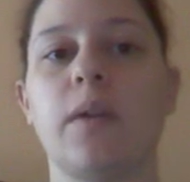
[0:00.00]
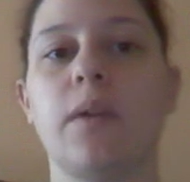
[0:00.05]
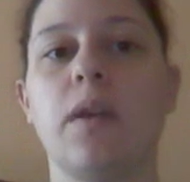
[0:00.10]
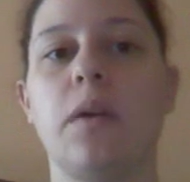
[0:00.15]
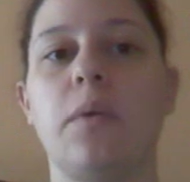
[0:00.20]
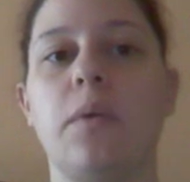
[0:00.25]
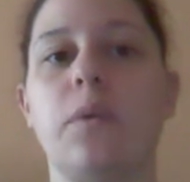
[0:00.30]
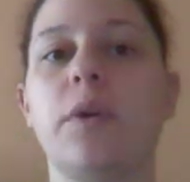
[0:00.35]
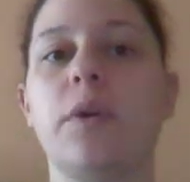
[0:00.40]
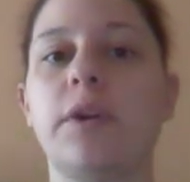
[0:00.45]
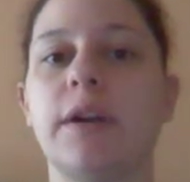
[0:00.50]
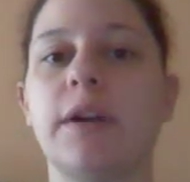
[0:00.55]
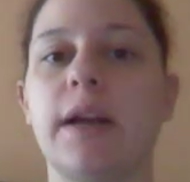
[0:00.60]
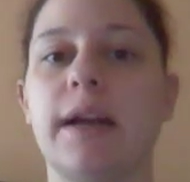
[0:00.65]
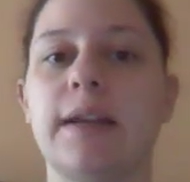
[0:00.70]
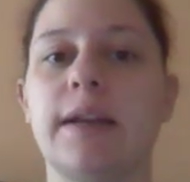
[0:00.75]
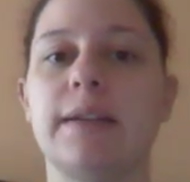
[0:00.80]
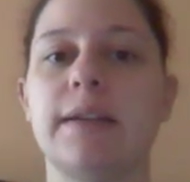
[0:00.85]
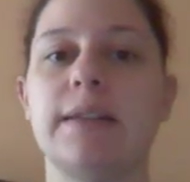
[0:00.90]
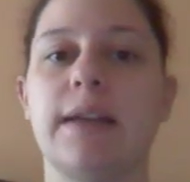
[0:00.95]
order
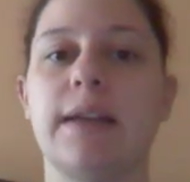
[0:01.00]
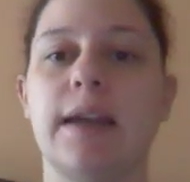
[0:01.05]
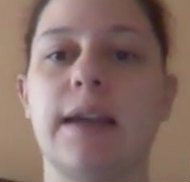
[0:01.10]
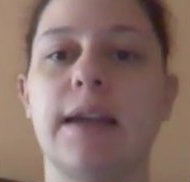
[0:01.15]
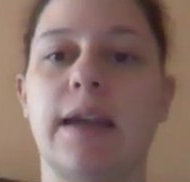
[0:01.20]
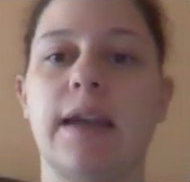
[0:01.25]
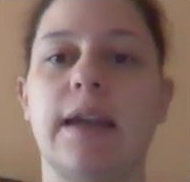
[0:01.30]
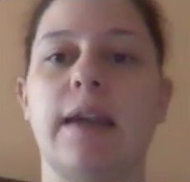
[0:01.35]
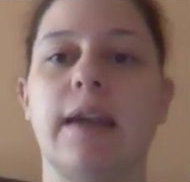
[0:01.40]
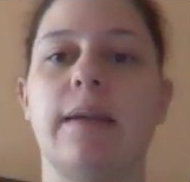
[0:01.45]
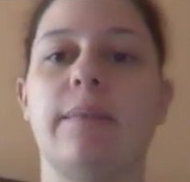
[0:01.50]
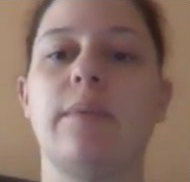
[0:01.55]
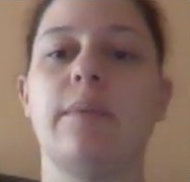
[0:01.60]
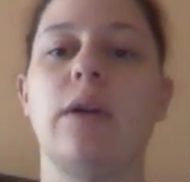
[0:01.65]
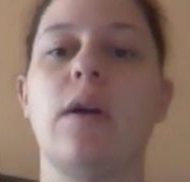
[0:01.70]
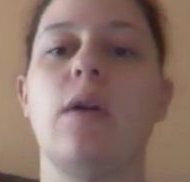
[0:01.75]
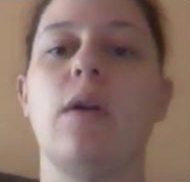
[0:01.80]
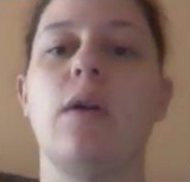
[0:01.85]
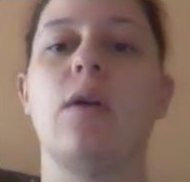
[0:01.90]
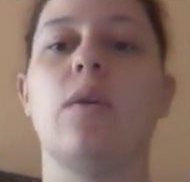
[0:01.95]
ahead of time,
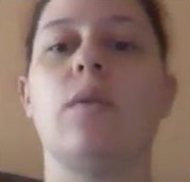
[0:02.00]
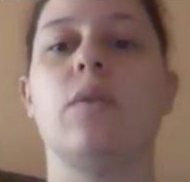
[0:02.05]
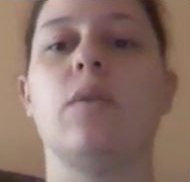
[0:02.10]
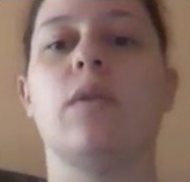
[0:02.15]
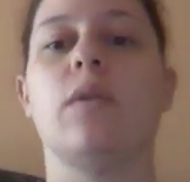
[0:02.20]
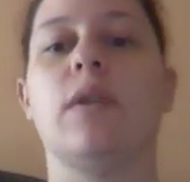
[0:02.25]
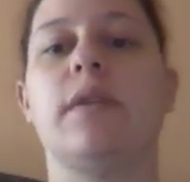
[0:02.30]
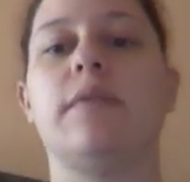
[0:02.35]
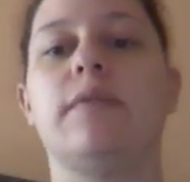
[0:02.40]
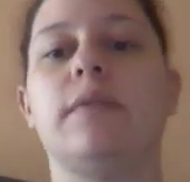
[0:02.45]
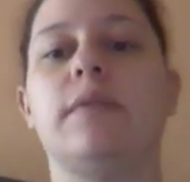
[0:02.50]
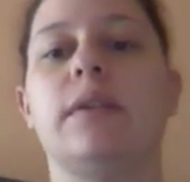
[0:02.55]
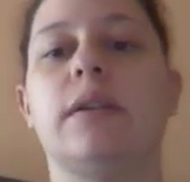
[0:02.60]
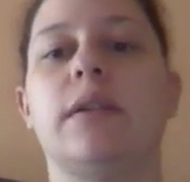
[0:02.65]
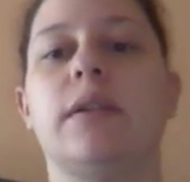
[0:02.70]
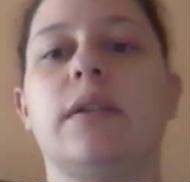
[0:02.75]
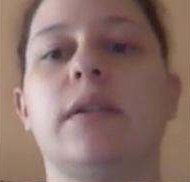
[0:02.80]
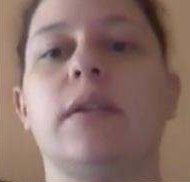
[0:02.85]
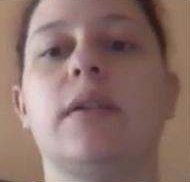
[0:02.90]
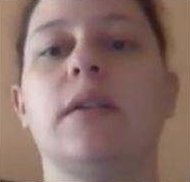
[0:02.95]
or if
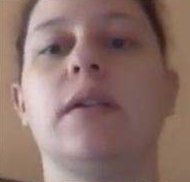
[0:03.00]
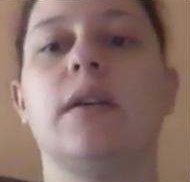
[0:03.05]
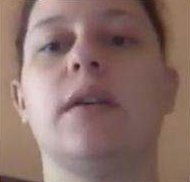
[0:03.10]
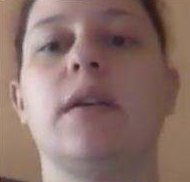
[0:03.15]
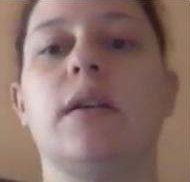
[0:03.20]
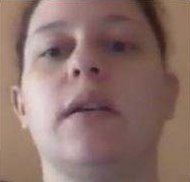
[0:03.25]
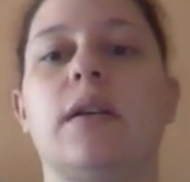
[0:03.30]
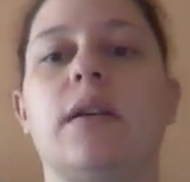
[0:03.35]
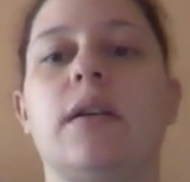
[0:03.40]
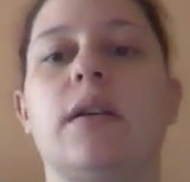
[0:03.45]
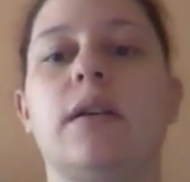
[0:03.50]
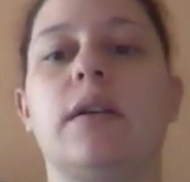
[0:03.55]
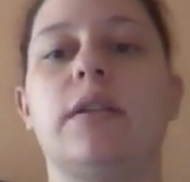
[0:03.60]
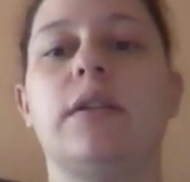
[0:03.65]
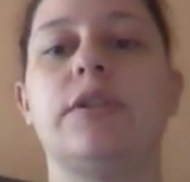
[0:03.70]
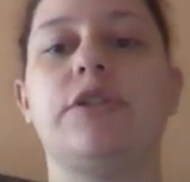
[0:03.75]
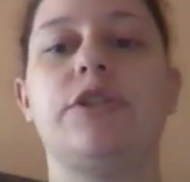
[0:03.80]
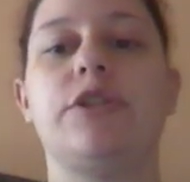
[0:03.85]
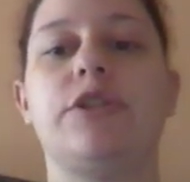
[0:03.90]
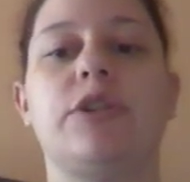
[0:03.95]
they're
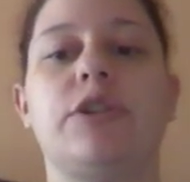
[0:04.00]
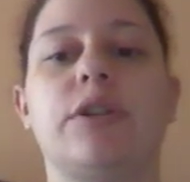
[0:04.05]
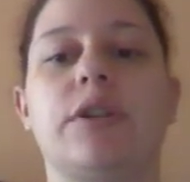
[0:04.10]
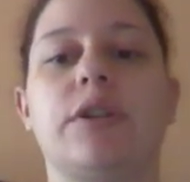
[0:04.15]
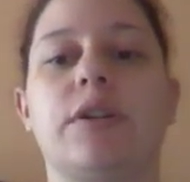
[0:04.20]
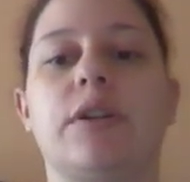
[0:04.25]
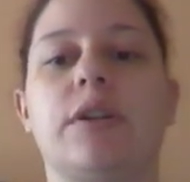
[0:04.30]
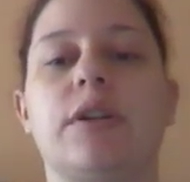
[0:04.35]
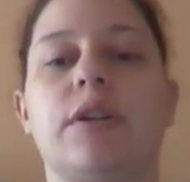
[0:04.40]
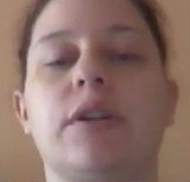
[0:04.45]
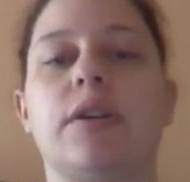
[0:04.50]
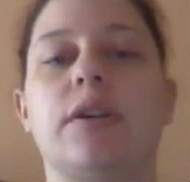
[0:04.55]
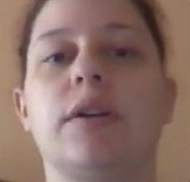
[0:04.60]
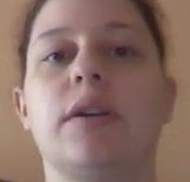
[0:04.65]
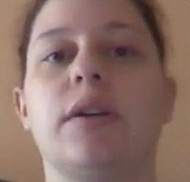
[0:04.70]
unsure